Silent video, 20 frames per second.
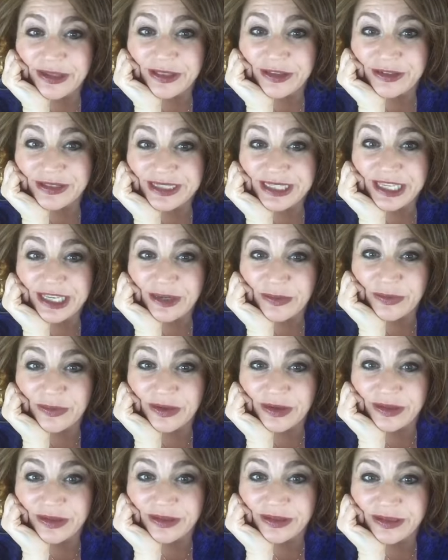there's
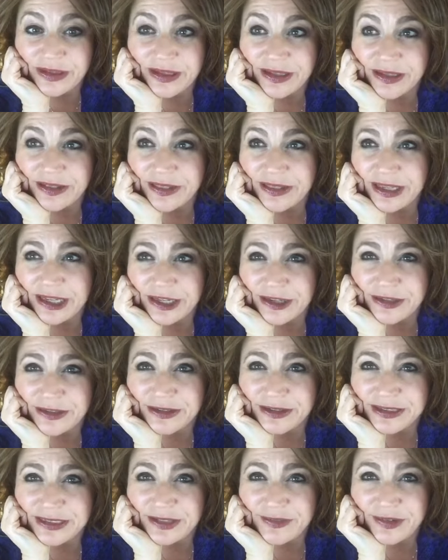equal,
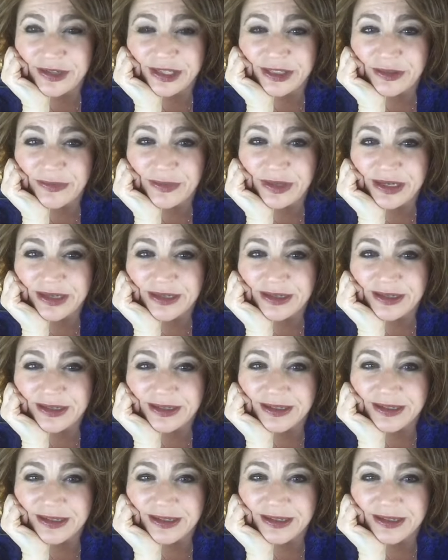there's, I forget the one
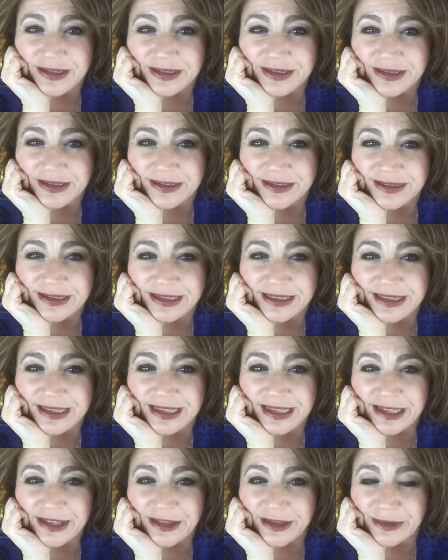in the
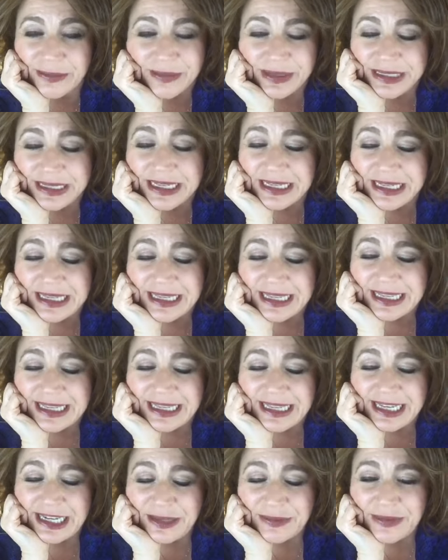yellow, but
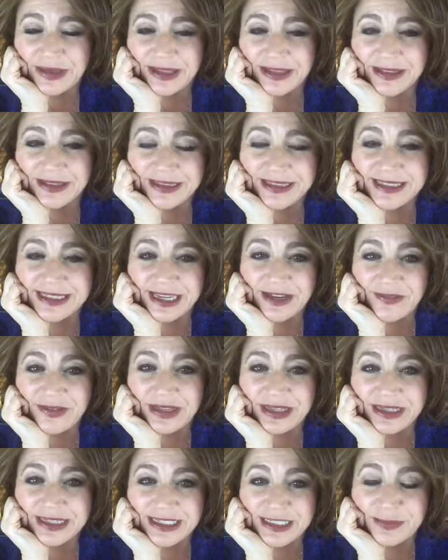anyway,
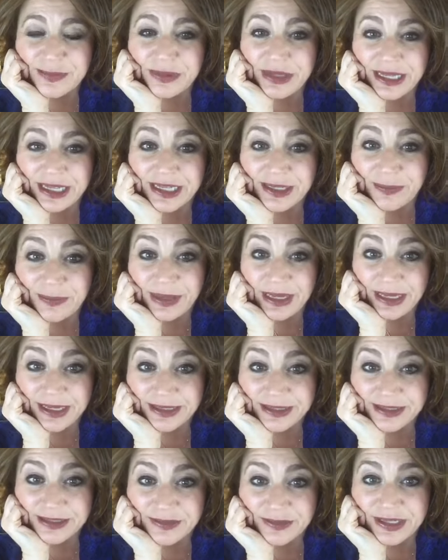stevia is
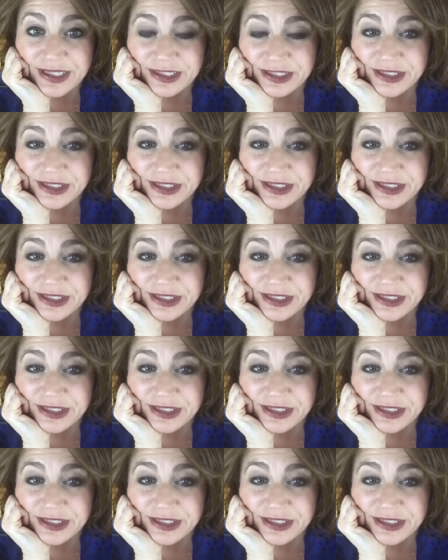plant-based, right?